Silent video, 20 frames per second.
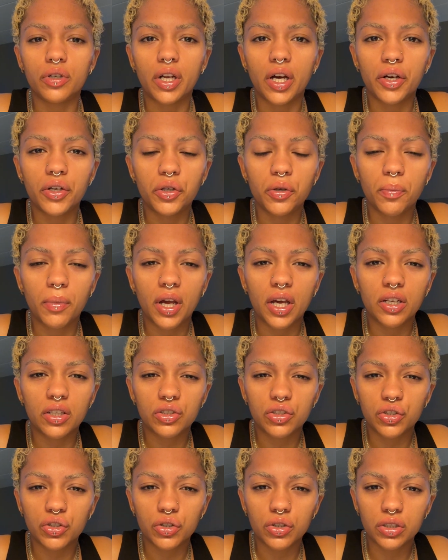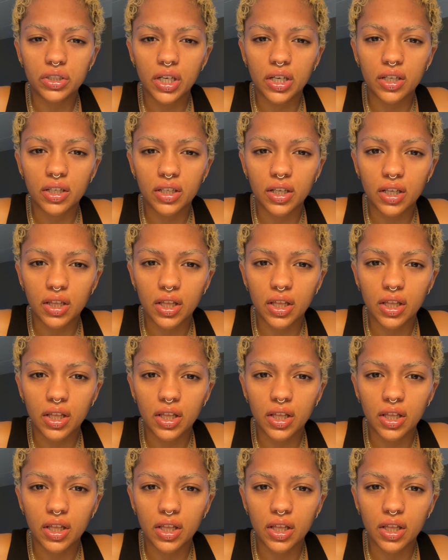how you manage your day-to-day